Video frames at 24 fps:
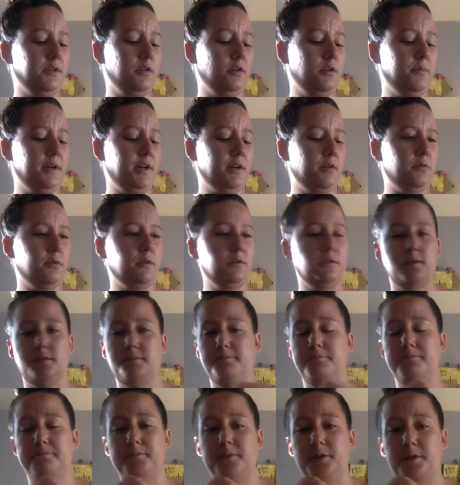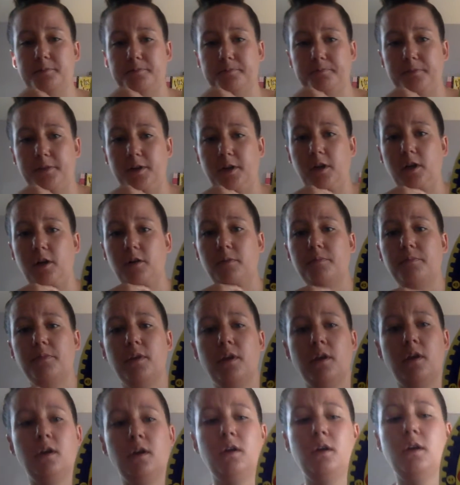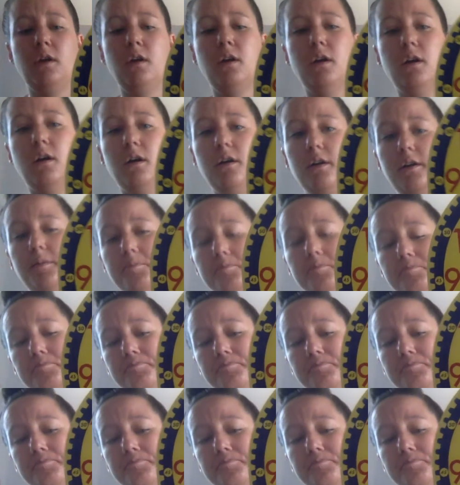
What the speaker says: backwards, but there you go. All right.